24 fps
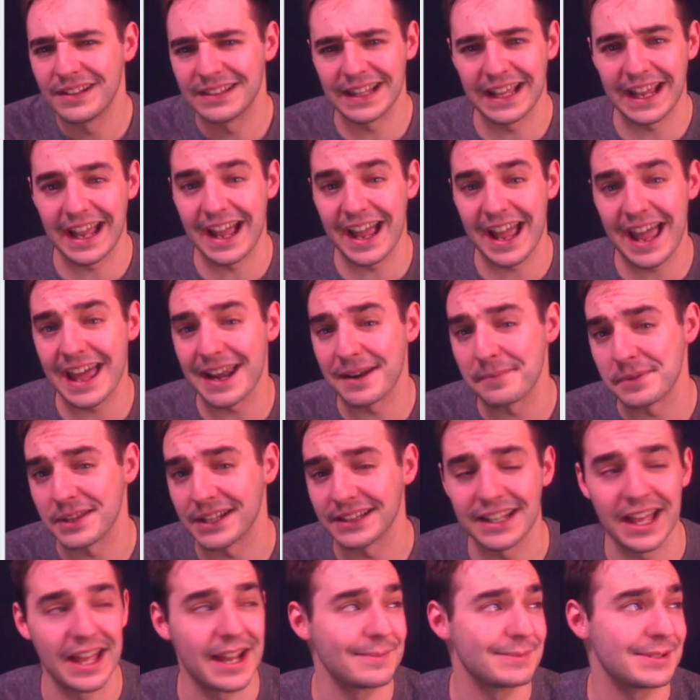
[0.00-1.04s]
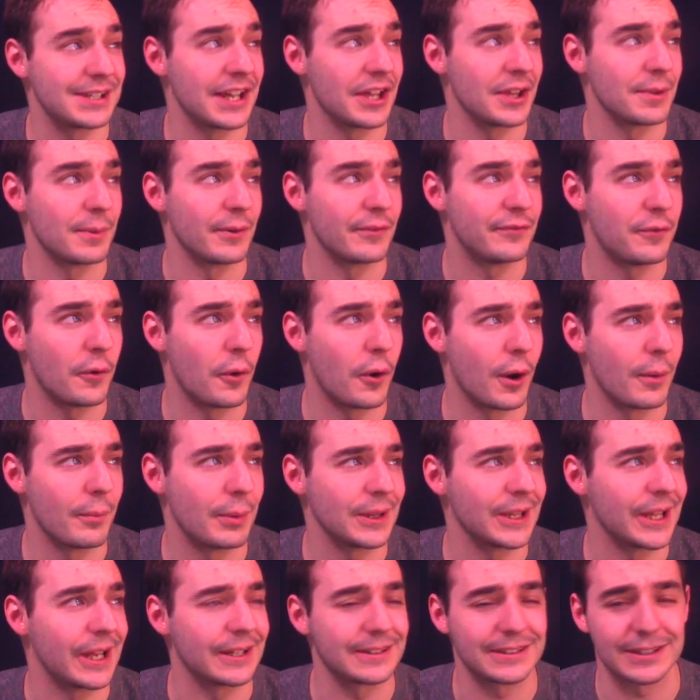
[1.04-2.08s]
Like, I had them in the lineup together before,
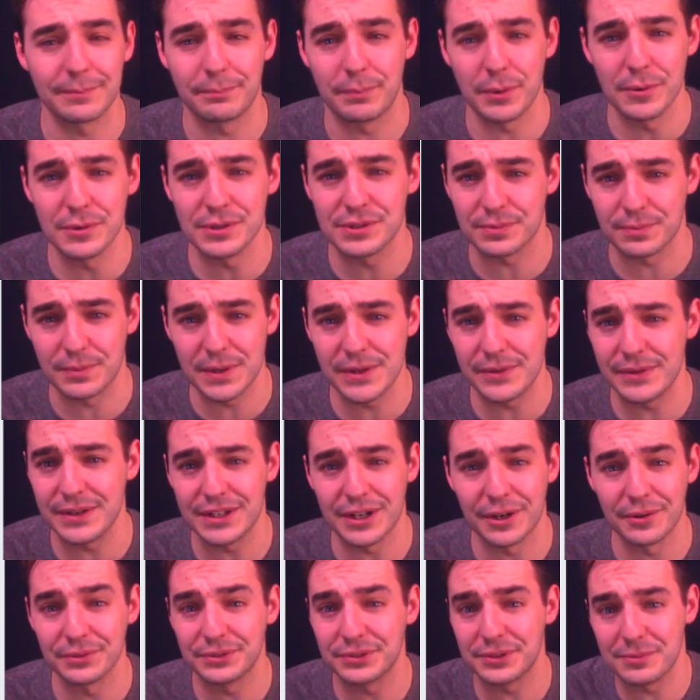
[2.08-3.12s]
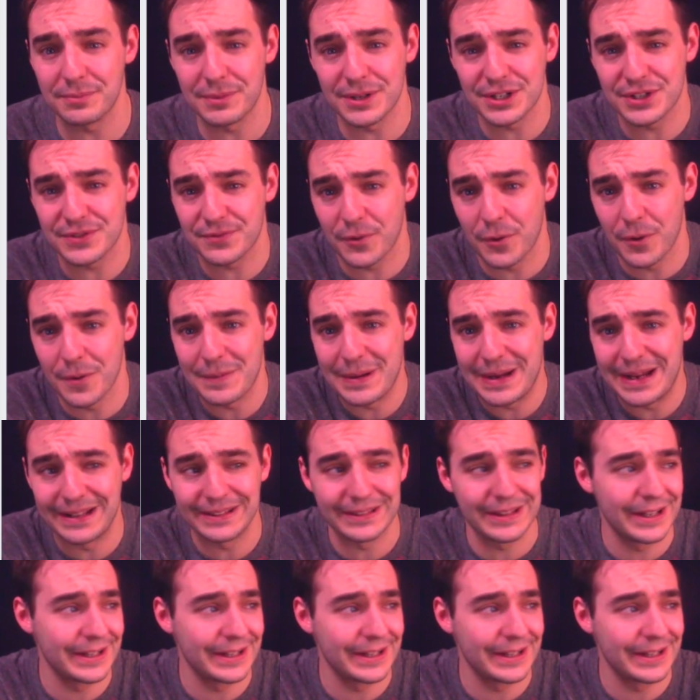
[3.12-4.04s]
but, like, the boosts really don't do much for me.